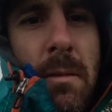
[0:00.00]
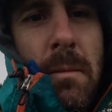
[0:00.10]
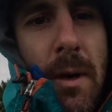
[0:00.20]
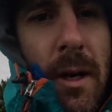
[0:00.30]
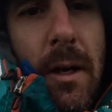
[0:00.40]

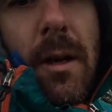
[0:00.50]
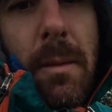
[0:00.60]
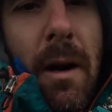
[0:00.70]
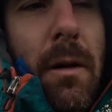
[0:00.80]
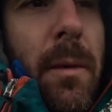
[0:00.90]
my
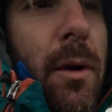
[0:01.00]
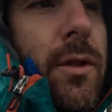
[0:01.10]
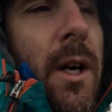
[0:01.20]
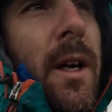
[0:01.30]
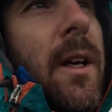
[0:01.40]
paramo
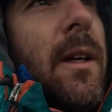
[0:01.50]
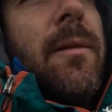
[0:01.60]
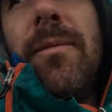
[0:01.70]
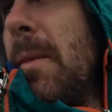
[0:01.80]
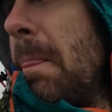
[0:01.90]
jacket
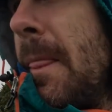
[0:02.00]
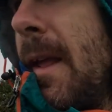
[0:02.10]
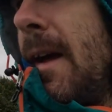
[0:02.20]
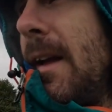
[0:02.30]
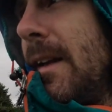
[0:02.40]

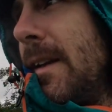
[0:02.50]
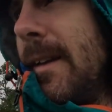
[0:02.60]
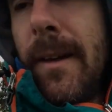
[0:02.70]
and